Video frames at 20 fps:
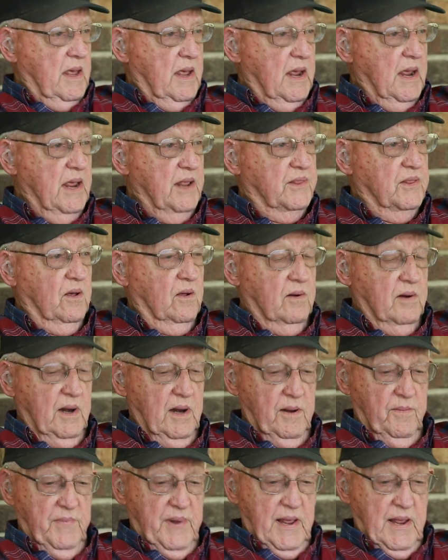He thought a
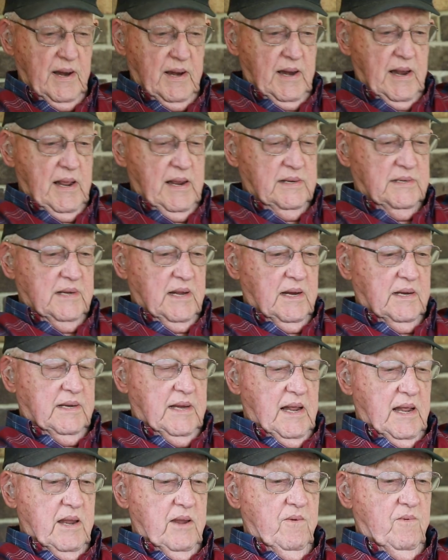little bit, and he said,
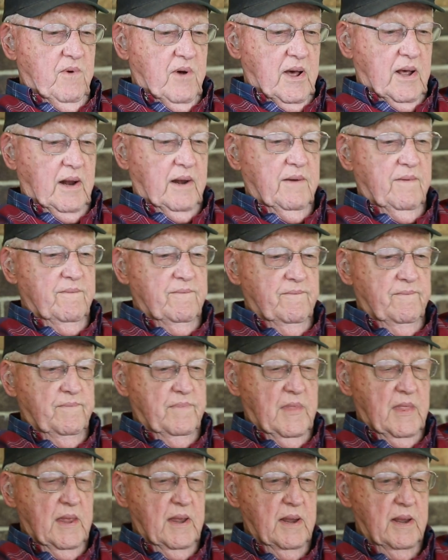tell you what,
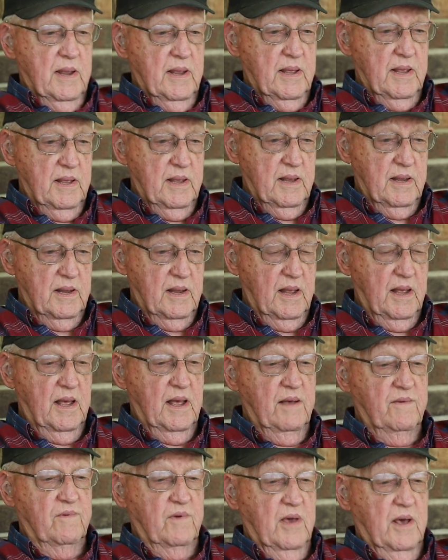
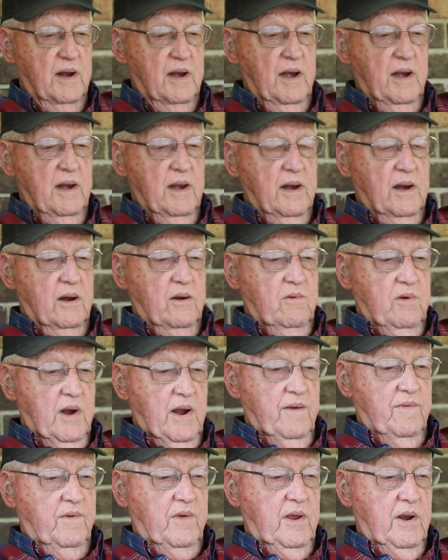I've got an
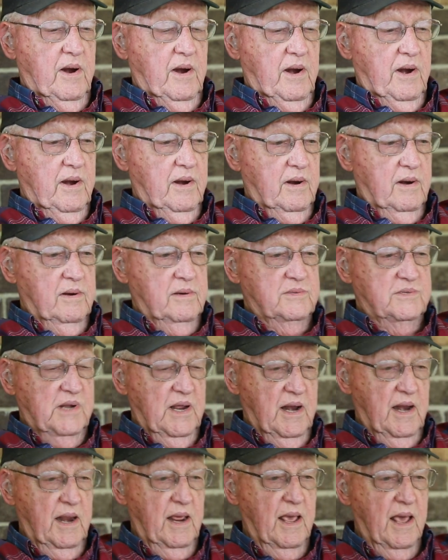aircraft carrier
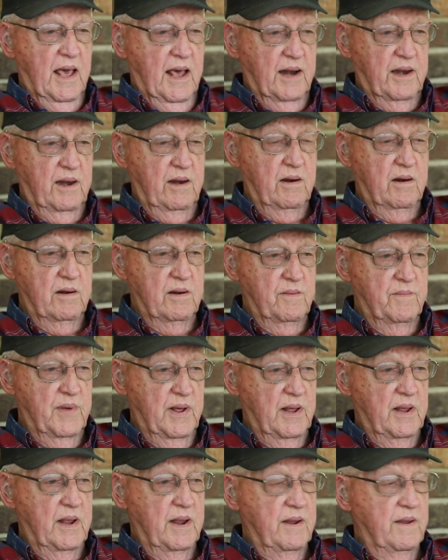sitting out here in the
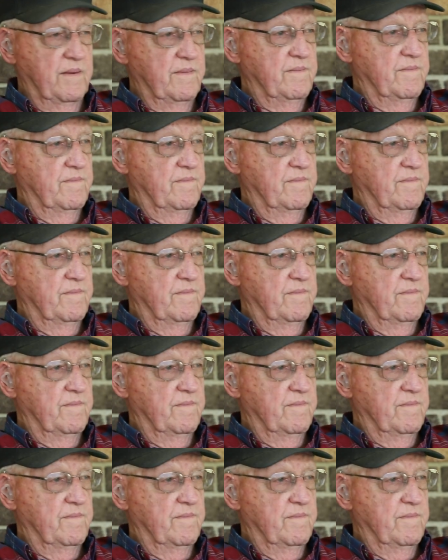bay,